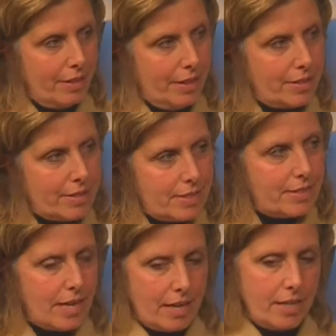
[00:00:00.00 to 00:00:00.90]
It's
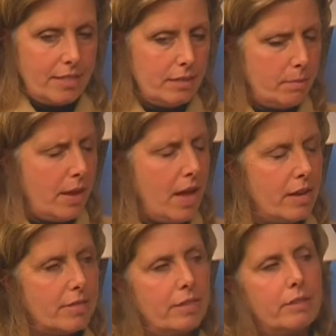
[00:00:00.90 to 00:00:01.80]
that nice little
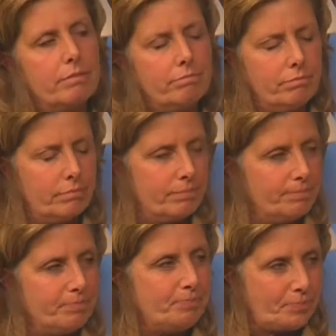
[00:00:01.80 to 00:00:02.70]
pass thing. And if one of the
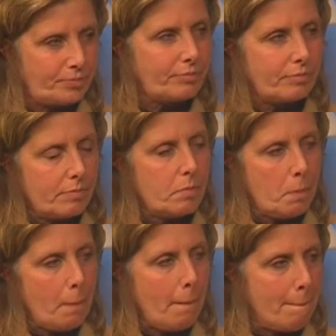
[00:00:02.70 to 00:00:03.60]
community
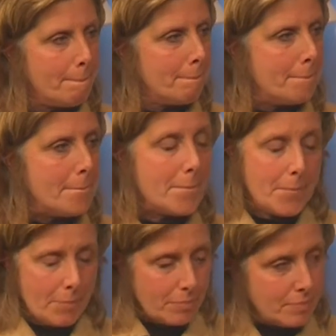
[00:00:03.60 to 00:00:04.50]
groups is there
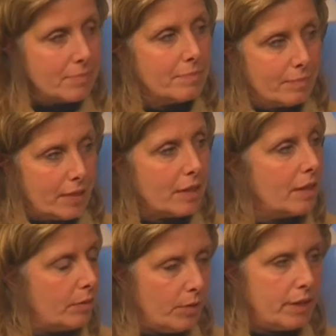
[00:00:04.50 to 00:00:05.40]
promoting something or
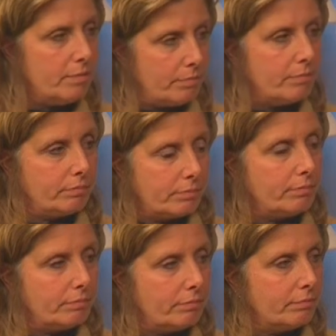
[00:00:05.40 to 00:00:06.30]
handing out brochures or
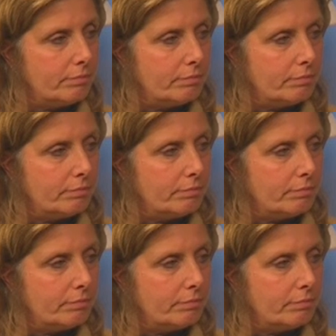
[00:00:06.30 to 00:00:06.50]
whatever,